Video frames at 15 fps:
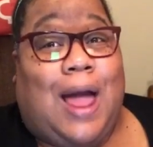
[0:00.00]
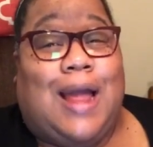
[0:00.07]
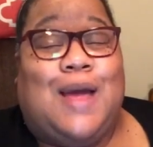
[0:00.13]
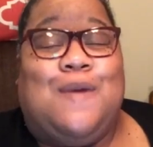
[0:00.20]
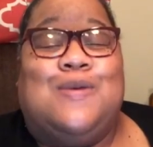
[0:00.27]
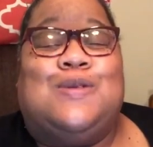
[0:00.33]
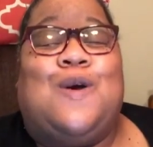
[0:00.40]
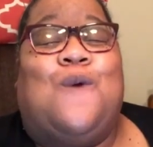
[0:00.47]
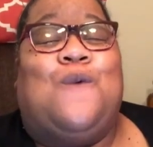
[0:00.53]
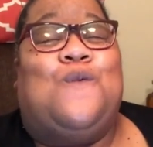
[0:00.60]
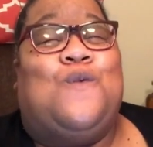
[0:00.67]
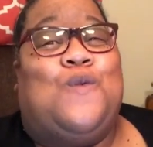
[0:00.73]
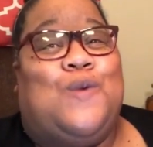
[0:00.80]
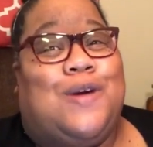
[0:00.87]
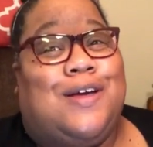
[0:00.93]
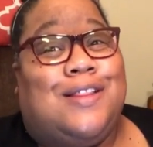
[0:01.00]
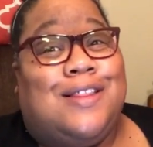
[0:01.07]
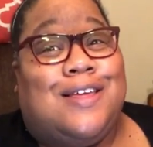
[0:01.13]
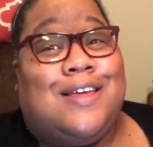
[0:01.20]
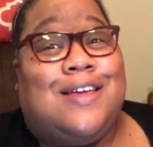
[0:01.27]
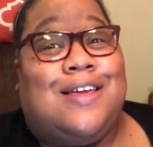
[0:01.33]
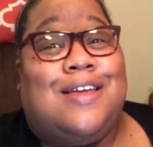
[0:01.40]
Like it was a
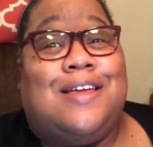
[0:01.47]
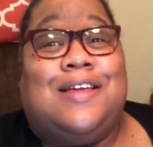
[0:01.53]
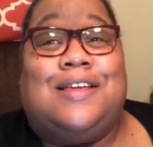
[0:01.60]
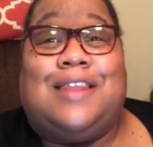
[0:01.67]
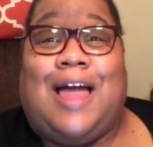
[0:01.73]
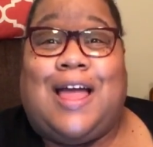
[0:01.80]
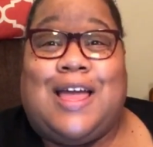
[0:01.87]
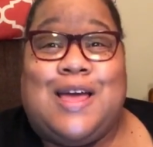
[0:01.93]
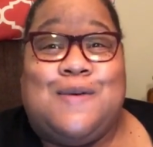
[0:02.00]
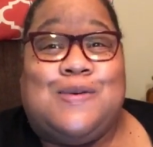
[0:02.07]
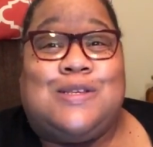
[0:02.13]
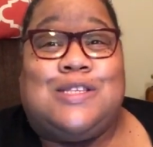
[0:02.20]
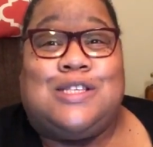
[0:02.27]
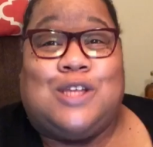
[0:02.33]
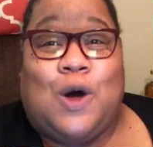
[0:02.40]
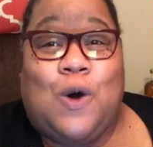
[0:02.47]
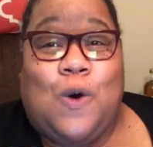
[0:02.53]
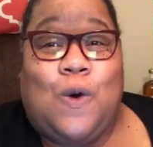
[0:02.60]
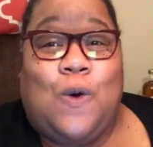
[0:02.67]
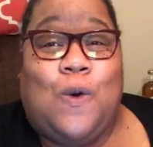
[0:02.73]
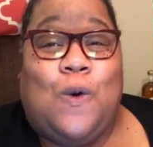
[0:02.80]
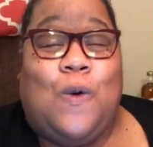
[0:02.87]
really like it was
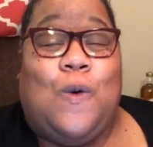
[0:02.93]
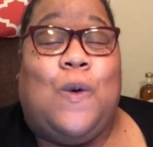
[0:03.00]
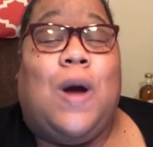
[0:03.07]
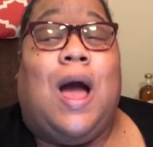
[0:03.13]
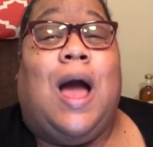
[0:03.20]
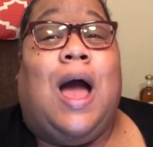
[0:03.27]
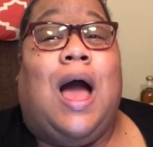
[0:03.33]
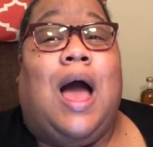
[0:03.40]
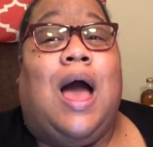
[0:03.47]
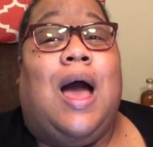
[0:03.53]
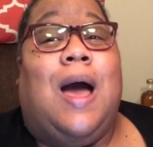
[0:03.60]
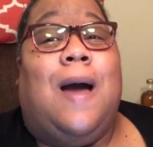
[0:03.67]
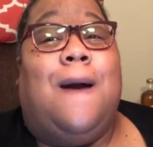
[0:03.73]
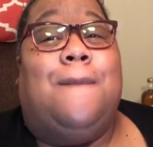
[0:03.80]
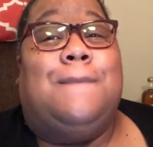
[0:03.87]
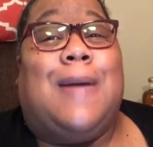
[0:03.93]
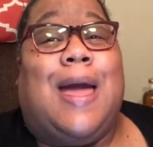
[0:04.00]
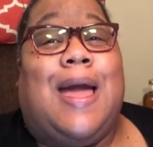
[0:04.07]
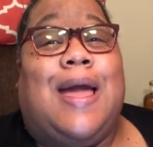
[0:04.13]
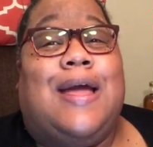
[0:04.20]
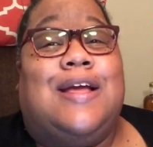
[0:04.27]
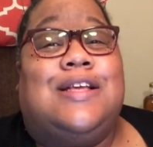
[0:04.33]
so
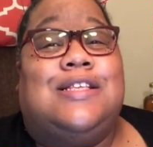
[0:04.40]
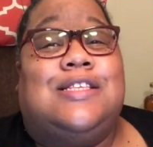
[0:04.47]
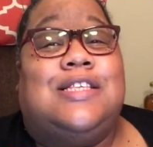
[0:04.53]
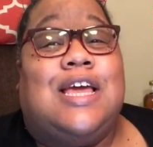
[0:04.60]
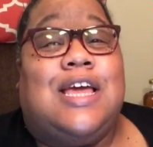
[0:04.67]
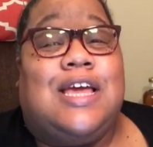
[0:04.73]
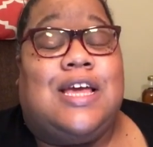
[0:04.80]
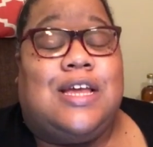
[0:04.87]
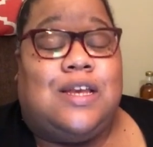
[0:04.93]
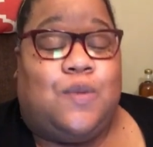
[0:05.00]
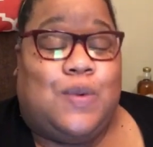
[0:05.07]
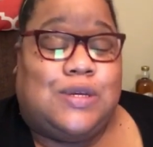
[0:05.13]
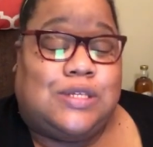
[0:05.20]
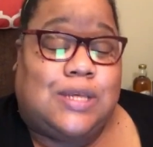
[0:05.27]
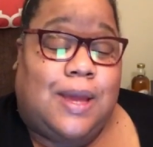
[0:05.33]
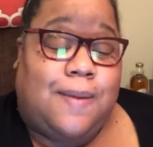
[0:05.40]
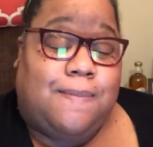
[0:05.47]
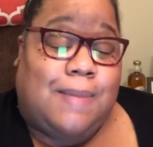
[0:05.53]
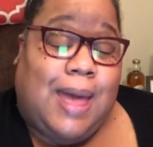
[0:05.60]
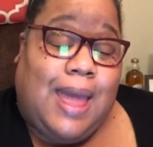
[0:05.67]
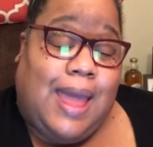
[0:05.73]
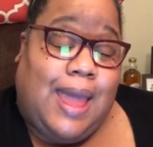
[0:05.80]
amazing. We see
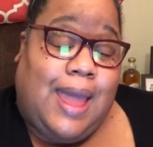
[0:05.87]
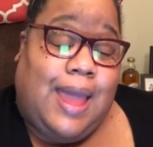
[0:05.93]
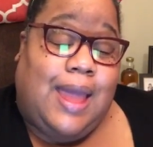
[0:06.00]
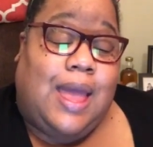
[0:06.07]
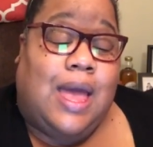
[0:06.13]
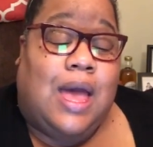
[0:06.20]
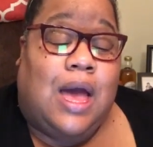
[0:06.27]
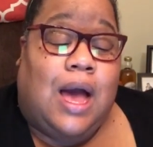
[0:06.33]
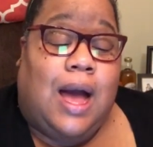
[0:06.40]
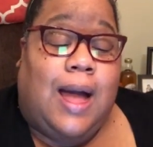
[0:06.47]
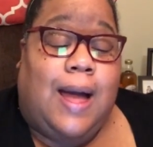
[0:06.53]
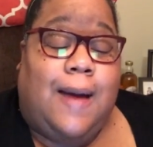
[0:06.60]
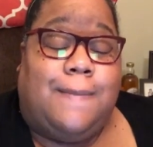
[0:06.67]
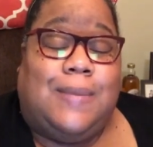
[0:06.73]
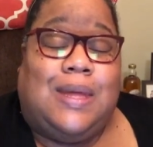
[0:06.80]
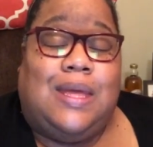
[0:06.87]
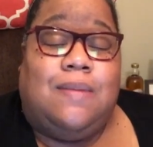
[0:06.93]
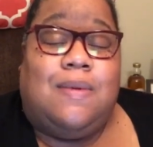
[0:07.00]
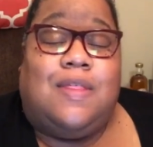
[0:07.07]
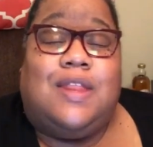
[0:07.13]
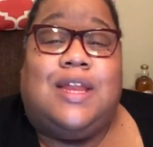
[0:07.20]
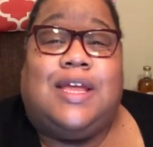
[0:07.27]
Mae um
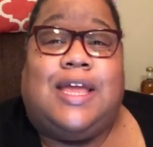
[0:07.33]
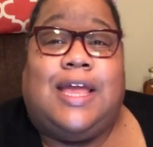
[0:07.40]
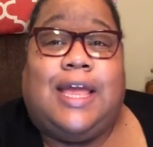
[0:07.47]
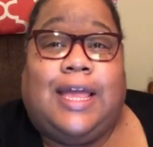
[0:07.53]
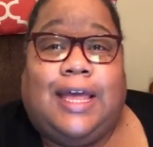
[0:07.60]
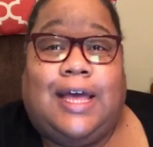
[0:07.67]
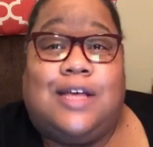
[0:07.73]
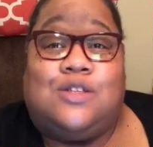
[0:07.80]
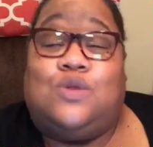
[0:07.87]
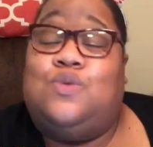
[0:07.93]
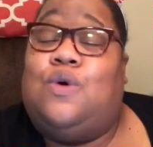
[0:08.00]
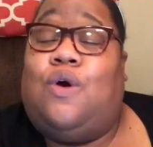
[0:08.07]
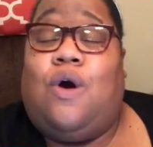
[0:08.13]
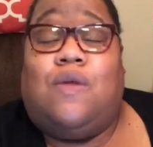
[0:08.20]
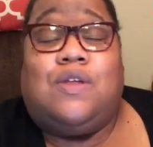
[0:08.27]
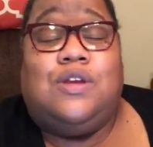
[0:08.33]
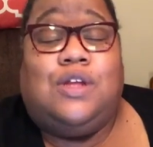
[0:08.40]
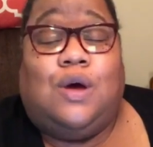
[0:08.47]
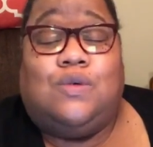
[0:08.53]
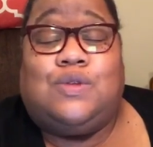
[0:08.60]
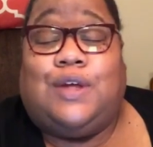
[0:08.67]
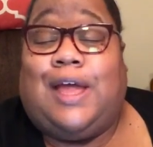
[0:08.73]
emailing the kids who were all the
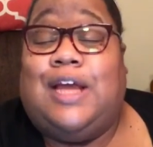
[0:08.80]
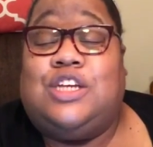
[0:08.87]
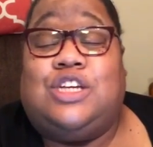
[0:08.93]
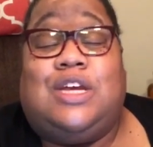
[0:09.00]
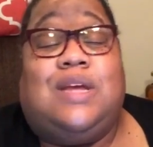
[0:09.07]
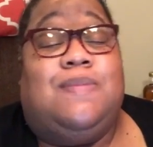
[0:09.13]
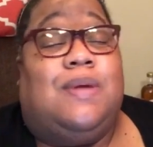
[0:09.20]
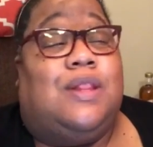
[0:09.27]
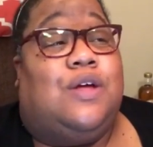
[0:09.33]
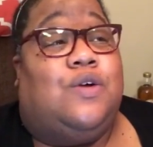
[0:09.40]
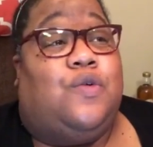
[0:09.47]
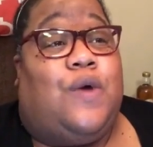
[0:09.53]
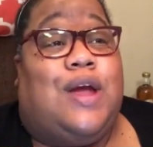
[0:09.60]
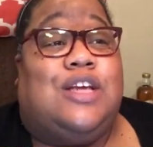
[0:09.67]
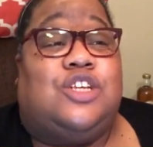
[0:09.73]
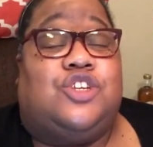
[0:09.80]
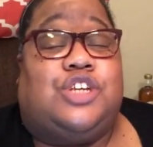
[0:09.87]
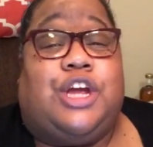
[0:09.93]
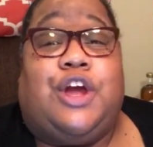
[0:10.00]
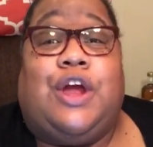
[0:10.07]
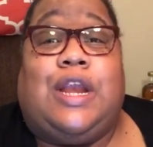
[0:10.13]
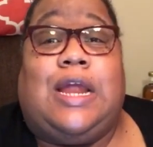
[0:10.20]
Okay, she emailing Grace,
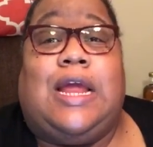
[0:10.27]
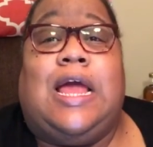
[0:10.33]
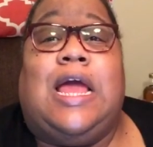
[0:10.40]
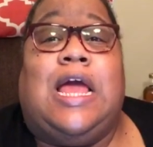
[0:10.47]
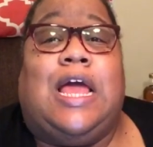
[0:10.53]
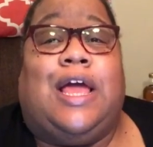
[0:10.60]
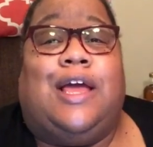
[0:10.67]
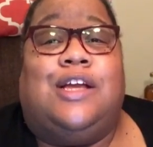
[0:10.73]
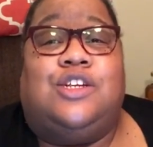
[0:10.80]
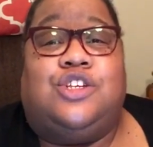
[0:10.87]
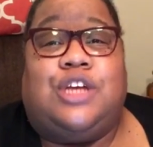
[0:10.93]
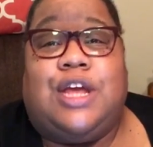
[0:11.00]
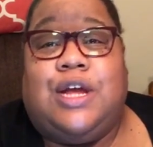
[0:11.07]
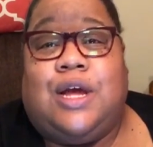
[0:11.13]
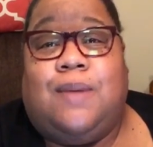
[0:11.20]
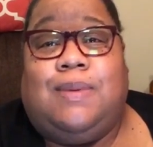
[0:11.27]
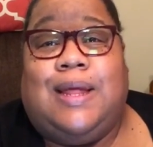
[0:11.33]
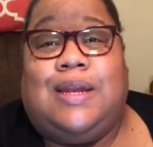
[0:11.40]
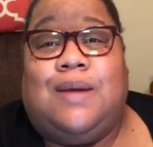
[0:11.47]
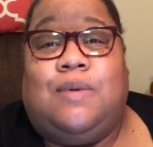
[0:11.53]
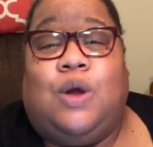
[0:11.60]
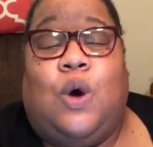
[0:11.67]
Charity, and Jacob,
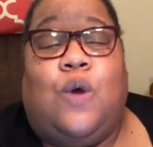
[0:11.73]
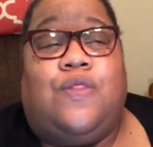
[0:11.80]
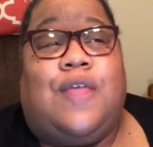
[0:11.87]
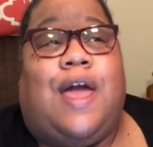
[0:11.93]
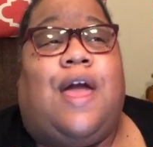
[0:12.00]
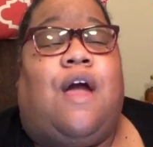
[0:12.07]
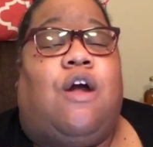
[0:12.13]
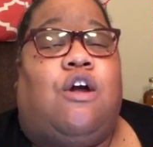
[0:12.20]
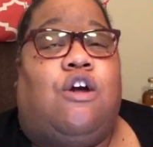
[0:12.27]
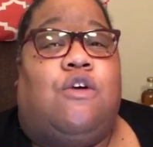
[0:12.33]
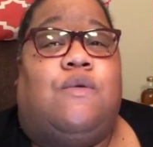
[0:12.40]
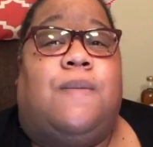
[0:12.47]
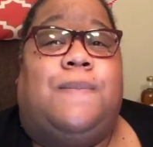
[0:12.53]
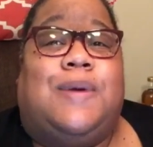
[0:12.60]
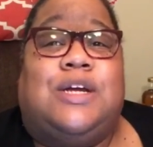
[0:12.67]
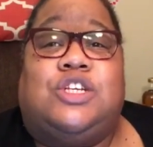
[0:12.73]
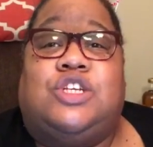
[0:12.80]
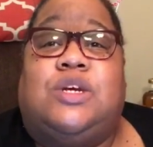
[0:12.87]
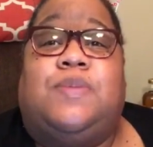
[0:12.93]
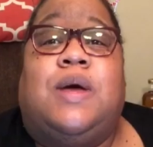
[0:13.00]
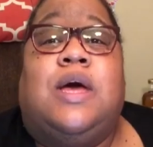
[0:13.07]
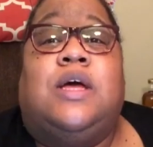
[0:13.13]
letting them know that her and
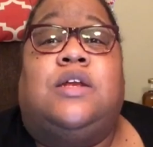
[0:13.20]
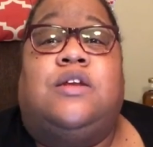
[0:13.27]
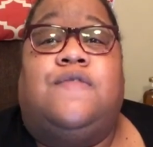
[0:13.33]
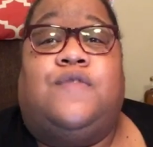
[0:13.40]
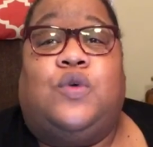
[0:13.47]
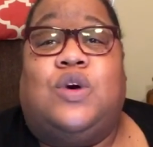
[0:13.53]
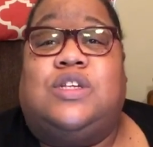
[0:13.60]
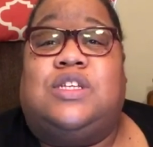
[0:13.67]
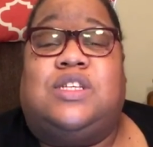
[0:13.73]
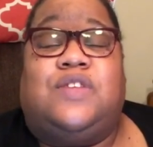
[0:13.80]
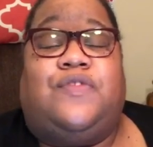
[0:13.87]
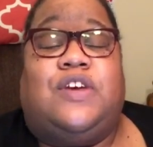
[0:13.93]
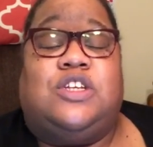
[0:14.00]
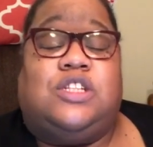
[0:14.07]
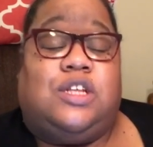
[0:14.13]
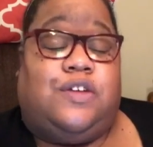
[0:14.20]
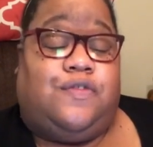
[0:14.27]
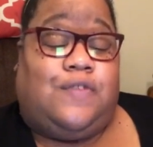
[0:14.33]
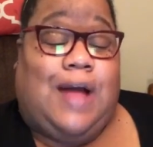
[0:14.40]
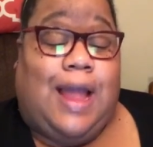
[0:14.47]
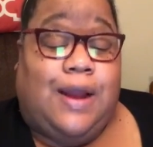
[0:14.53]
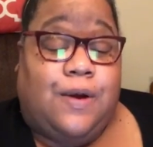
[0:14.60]
Bishop divorce is officially
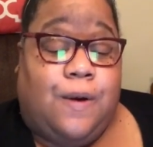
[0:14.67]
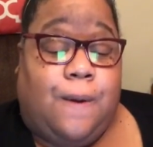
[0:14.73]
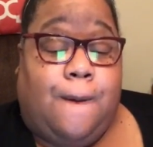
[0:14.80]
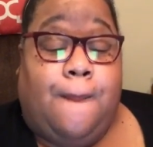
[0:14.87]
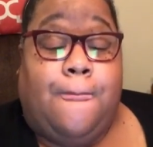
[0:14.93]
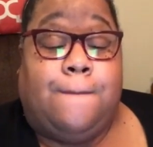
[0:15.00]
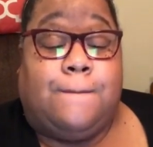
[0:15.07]
final.